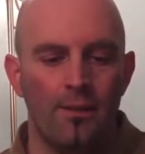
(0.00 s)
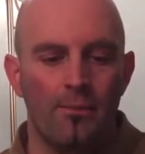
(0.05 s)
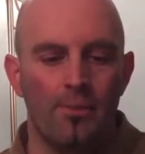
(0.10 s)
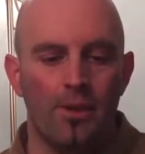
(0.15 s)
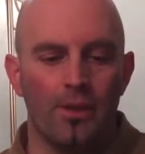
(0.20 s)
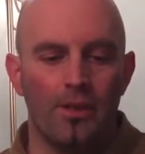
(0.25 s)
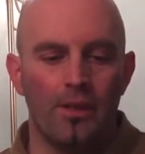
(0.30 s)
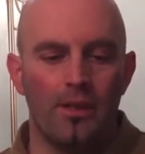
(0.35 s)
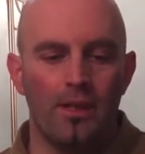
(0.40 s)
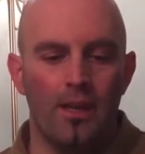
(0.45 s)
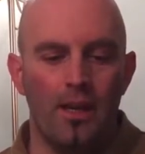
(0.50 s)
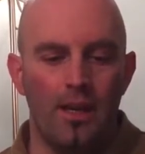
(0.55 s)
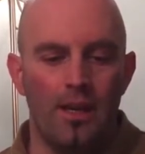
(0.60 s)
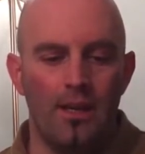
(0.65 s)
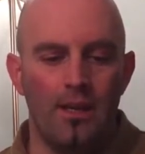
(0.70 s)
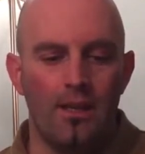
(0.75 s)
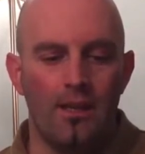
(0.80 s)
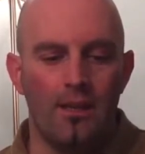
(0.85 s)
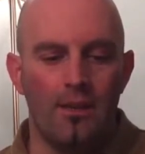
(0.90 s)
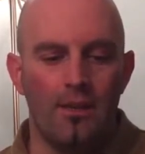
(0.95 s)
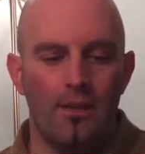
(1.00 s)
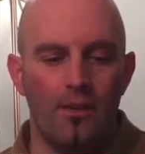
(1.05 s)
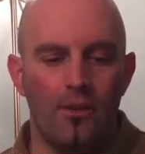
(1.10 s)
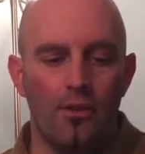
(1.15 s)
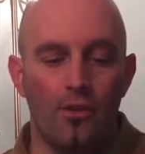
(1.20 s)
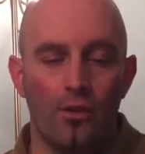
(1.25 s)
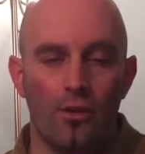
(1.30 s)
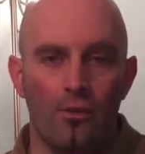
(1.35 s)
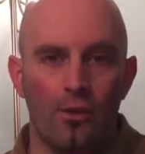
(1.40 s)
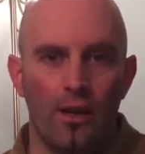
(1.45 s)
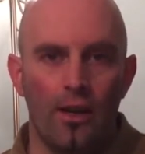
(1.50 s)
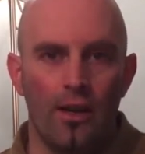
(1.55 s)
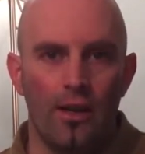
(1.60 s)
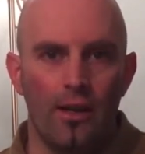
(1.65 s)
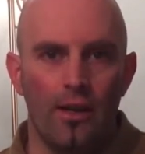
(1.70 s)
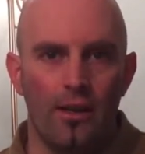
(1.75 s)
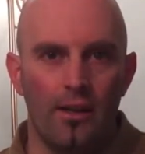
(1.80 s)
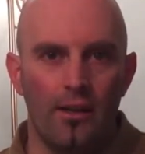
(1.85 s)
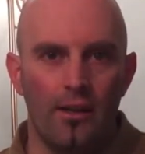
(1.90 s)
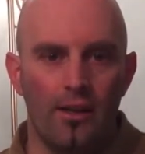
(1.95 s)
But in
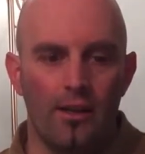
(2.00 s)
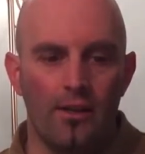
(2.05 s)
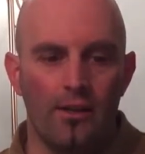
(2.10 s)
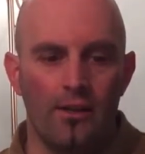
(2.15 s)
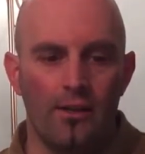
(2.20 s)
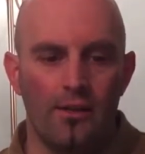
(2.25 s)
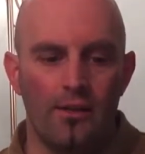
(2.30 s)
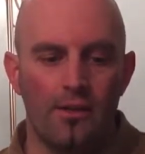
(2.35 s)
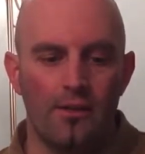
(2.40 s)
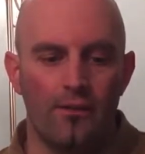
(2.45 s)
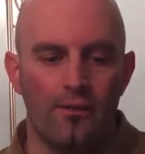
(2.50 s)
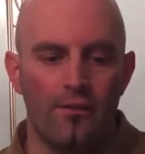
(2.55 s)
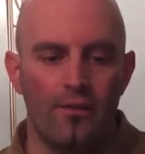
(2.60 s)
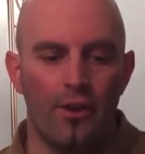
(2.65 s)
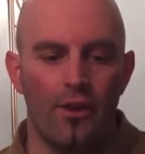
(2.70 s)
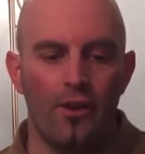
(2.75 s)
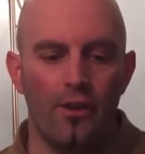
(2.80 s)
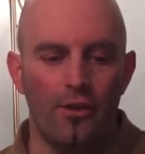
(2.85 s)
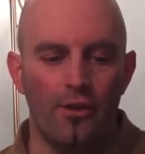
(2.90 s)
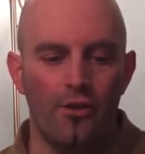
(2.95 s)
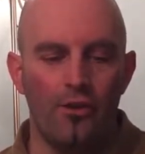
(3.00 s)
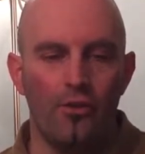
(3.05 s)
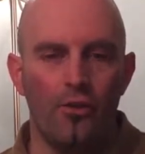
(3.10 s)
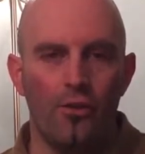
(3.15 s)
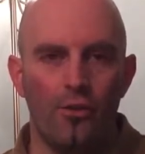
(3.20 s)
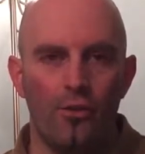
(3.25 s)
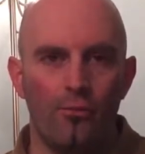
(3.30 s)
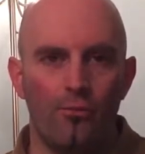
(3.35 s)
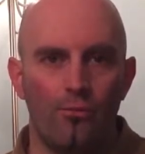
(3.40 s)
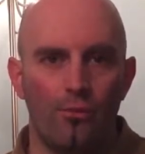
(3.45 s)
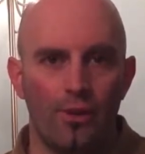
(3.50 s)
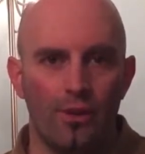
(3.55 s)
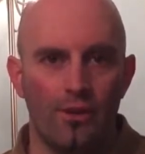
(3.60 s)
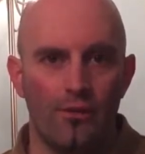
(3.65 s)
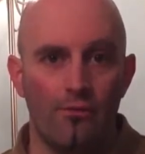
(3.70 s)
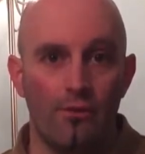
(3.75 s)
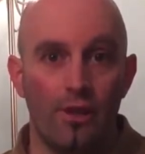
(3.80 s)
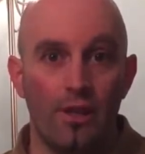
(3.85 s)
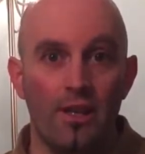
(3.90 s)
Uruguay, it has found a new home, which where